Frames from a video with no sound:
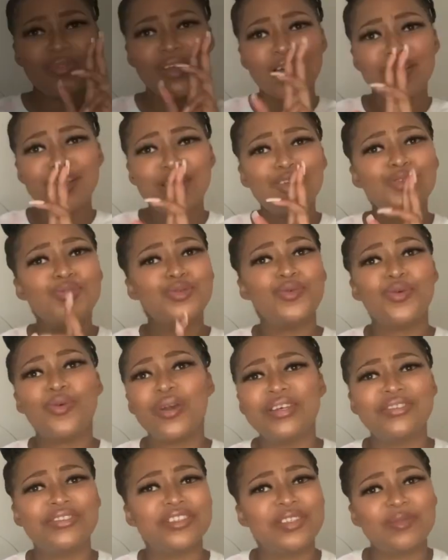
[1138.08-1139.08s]
these two
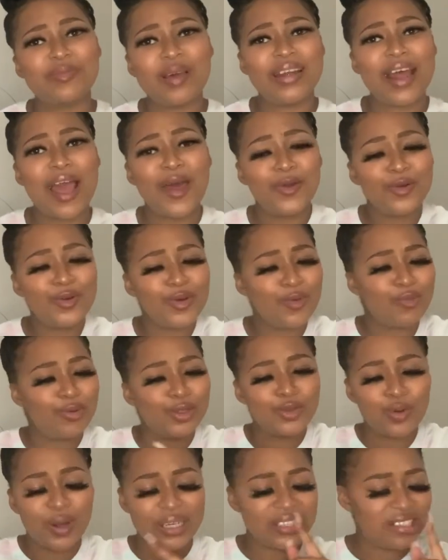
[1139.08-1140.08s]
questions, man, I don't know
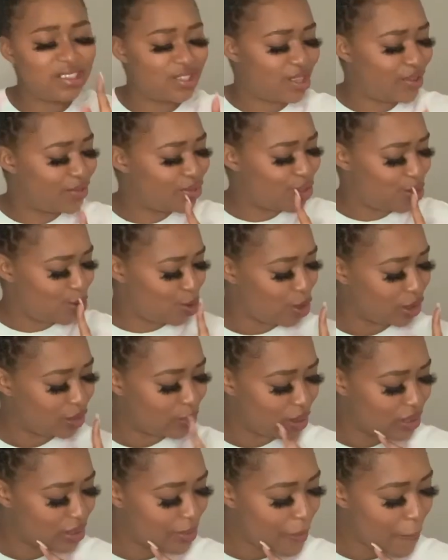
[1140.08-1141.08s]
which one deserves a shot,
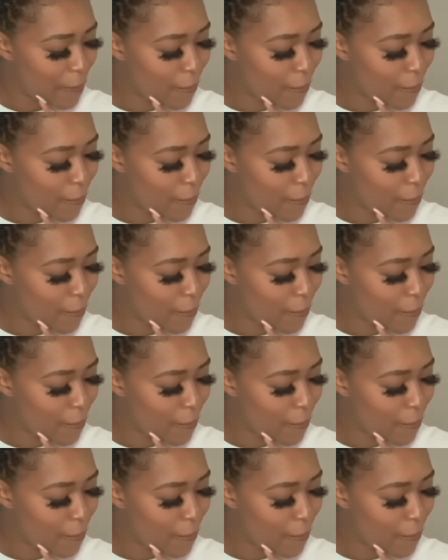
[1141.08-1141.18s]
brother.